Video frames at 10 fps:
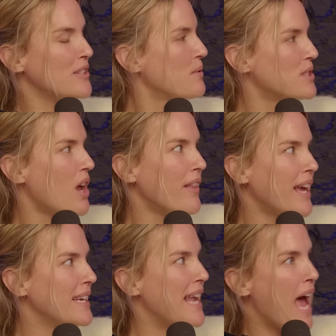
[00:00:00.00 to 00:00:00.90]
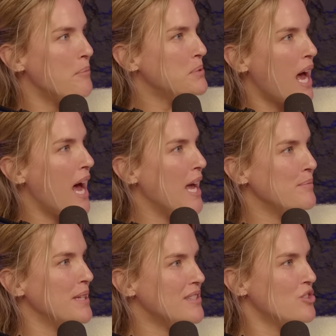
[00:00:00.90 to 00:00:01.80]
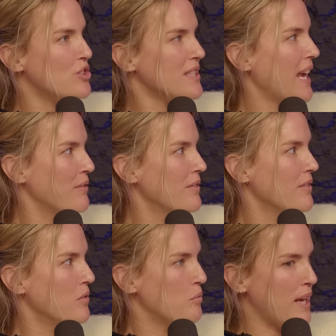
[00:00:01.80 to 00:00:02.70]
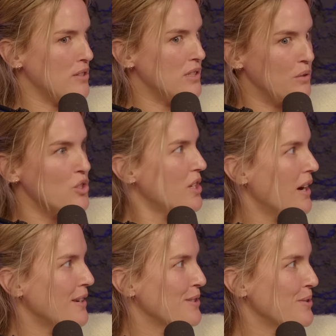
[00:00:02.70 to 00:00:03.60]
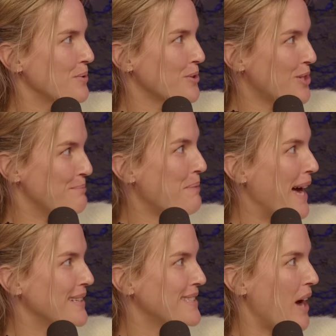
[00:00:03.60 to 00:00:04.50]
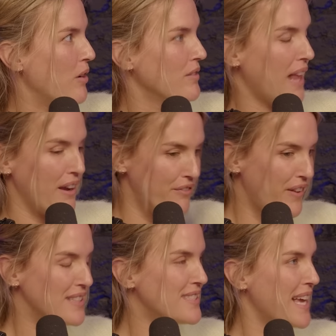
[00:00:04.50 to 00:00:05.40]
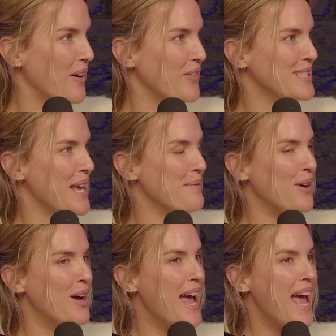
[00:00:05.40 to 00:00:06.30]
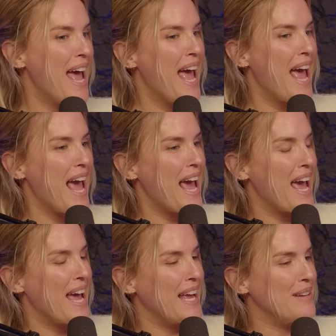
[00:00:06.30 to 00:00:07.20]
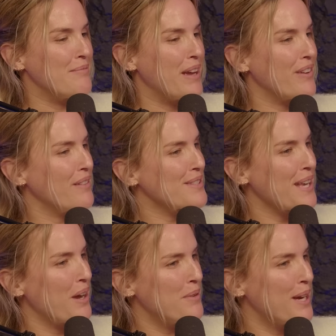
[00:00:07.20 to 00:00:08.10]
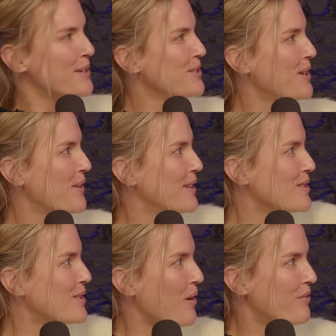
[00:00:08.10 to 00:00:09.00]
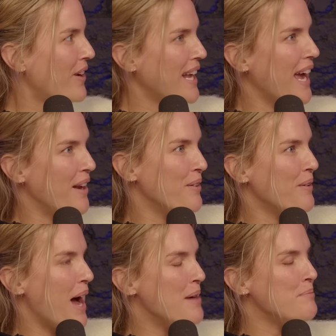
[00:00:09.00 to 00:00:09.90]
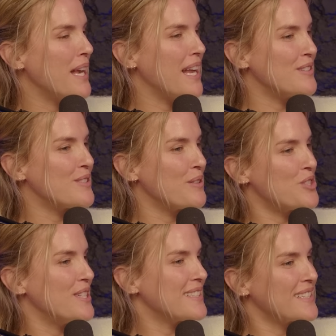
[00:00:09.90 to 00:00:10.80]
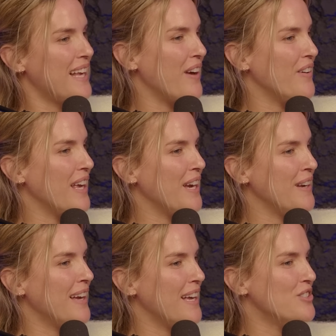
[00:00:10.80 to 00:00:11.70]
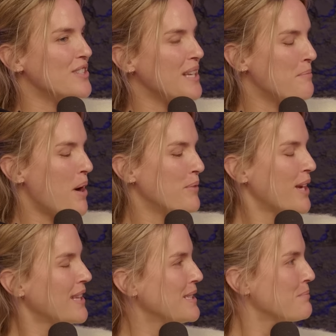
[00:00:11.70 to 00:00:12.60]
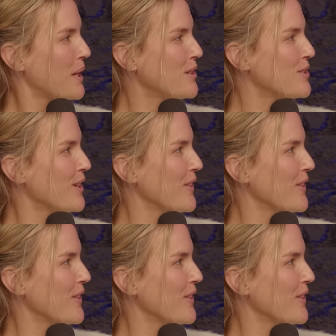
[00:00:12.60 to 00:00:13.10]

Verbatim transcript: So it's not like nap time. It's just like as soon as she got to school, she's passed out, like face down on the table. And my friend was like, Oh my gosh, no, that's so funny. I don't know what happened. And so she's giggling and she's like, Mom, look at this picture.